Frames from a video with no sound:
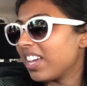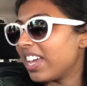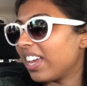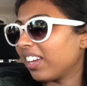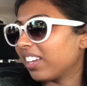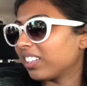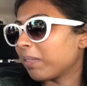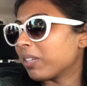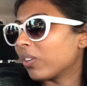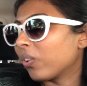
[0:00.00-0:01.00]
and let
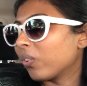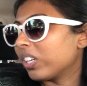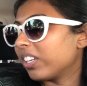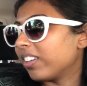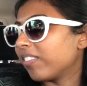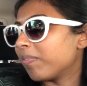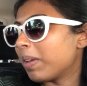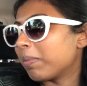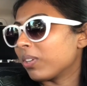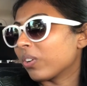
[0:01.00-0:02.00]
me know if
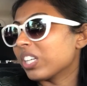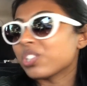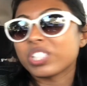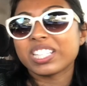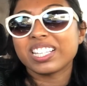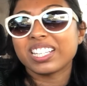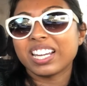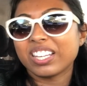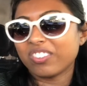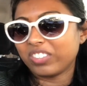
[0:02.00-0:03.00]
maybe you're interested in
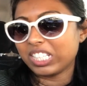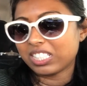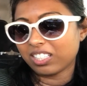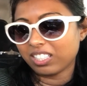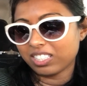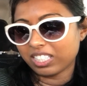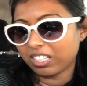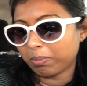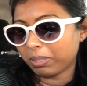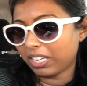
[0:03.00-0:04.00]
any of these things, and
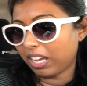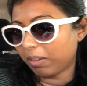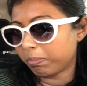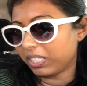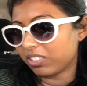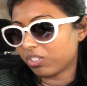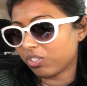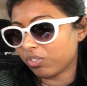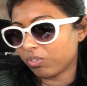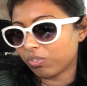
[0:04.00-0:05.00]
I'll be happy to